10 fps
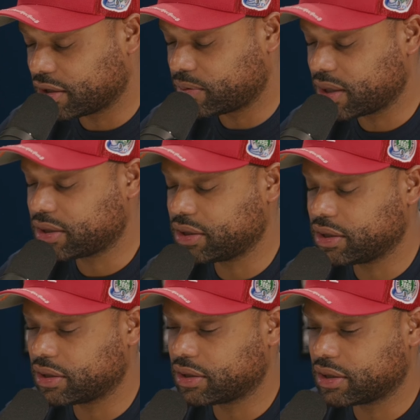especially
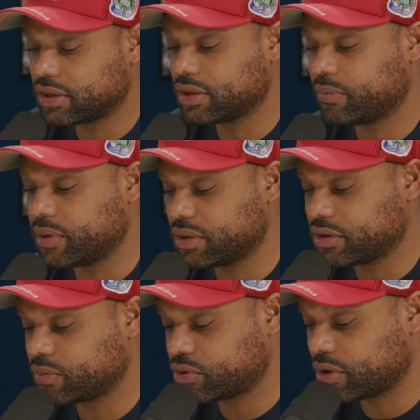this is a business
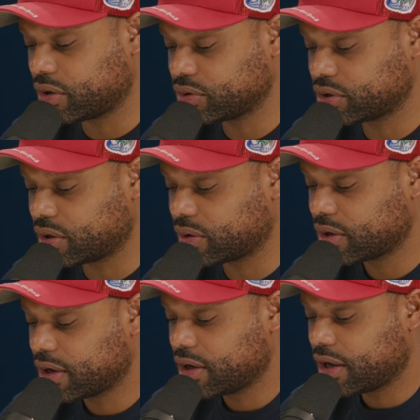show, so
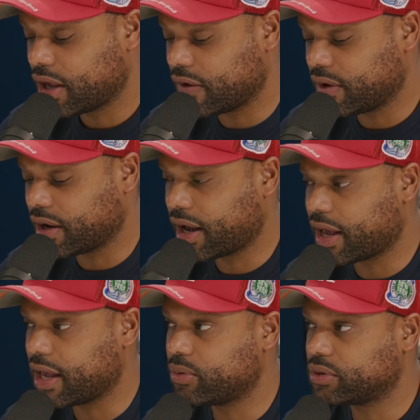if you're not
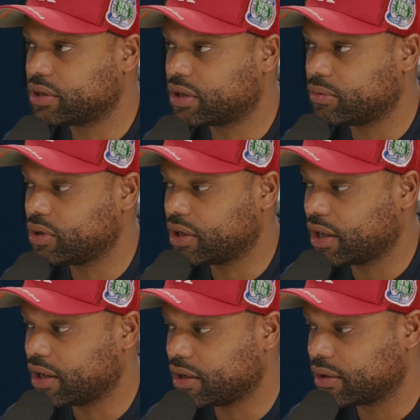able to
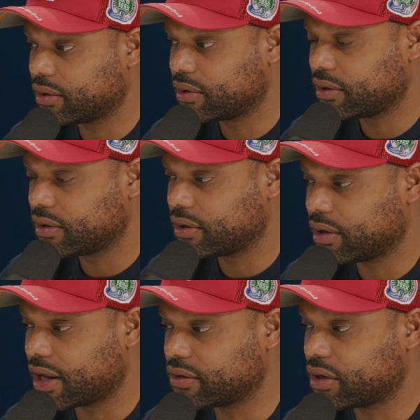communicate,
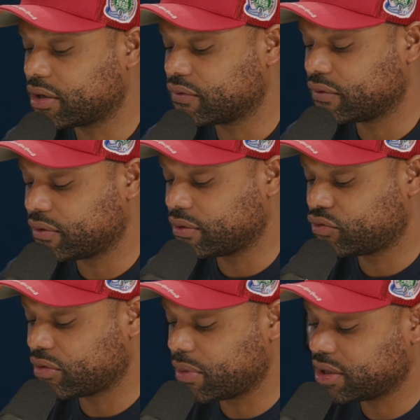that's gonna
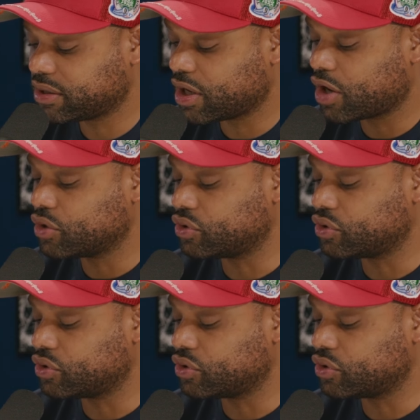tremendously hurt